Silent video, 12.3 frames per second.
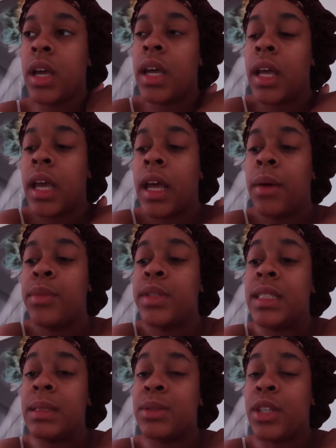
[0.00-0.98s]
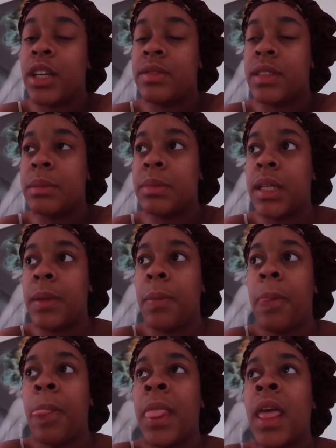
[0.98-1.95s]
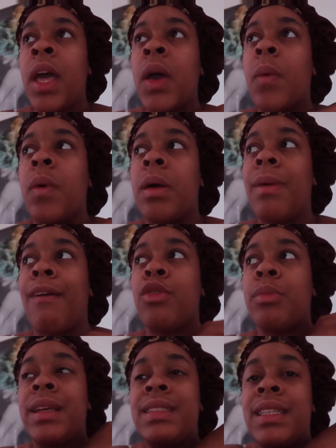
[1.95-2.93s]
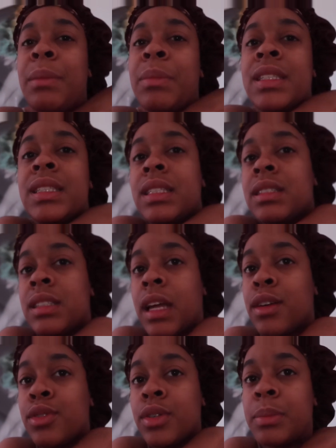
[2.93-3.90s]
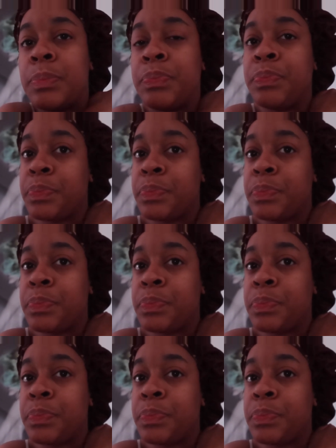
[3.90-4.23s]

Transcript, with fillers: and I went to sleep starving but one of my roommates gave me a snack on um,